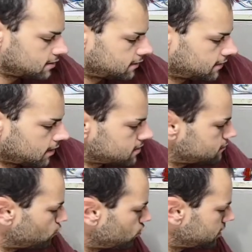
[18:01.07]
they got some
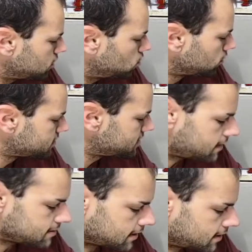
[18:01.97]
really cool
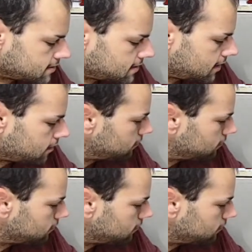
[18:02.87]
sets, I gotta say.